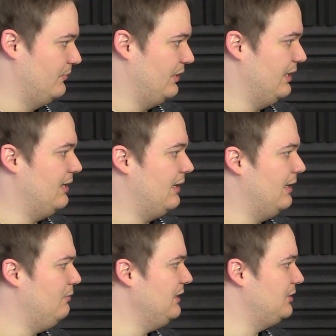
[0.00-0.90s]
Yeah,
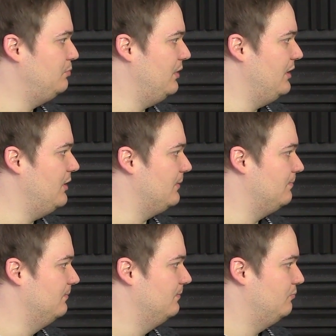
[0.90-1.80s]
otherwise it's pretty good.
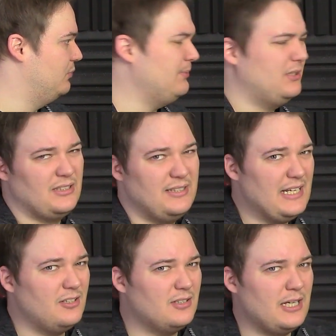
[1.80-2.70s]
Perhaps the
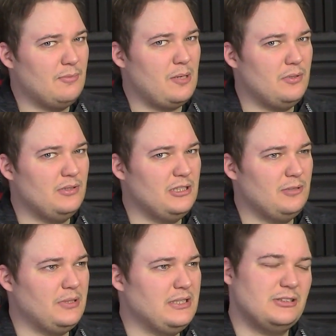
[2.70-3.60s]
snare could come up a little
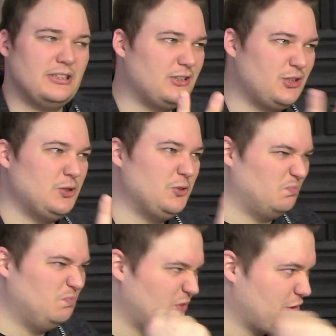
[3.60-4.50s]
bit just
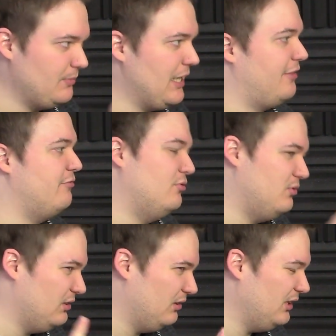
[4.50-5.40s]
to smack
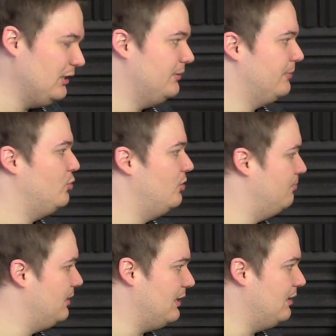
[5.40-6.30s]
through a little bit more,
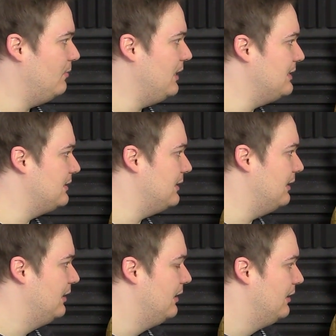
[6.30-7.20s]
but otherwise
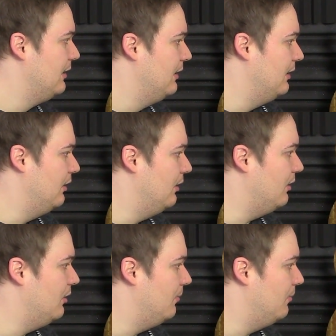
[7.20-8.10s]

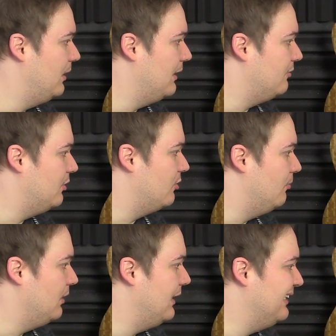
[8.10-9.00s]
I have no
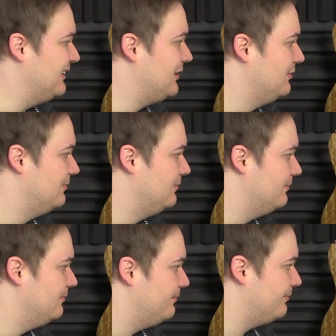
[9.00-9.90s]
complaints.
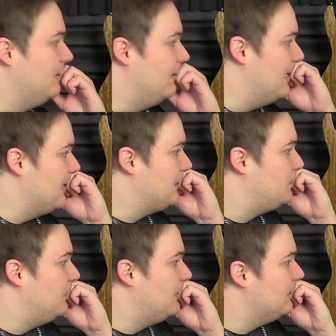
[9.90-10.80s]
Next
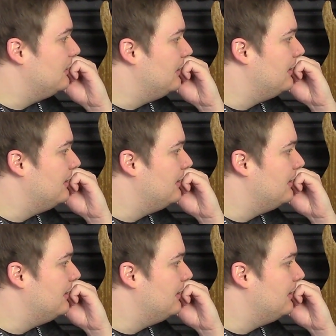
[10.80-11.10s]
one